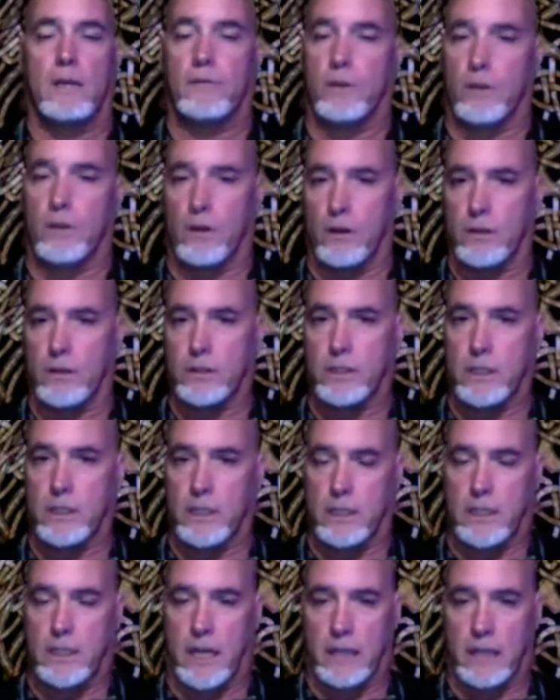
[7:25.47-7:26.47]
You notice that
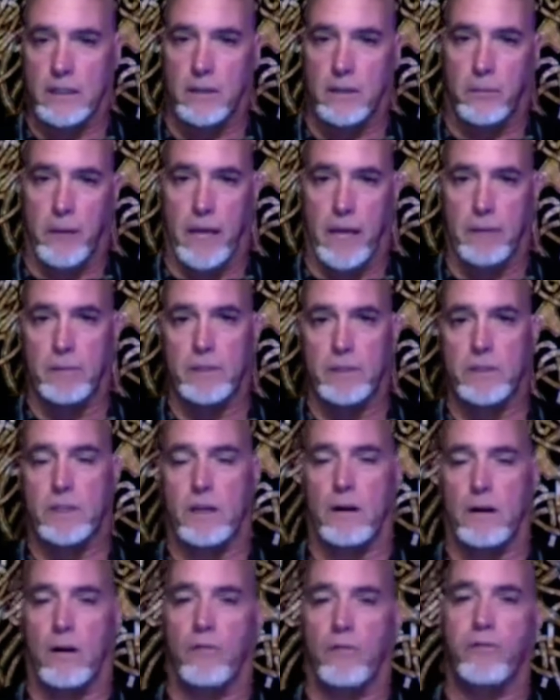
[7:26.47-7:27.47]
in the 10 Commandments,
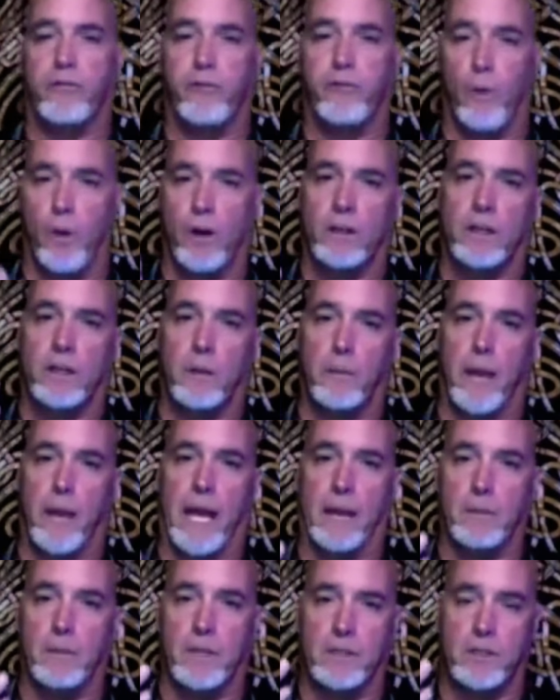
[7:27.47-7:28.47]
there are 4
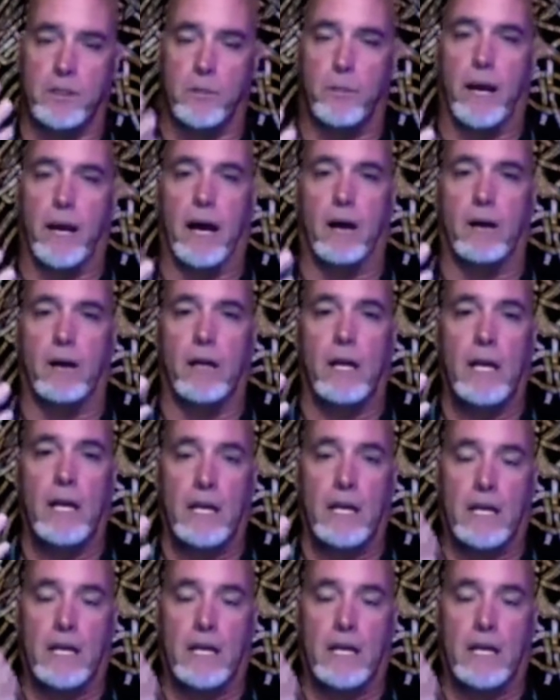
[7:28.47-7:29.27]
commandments about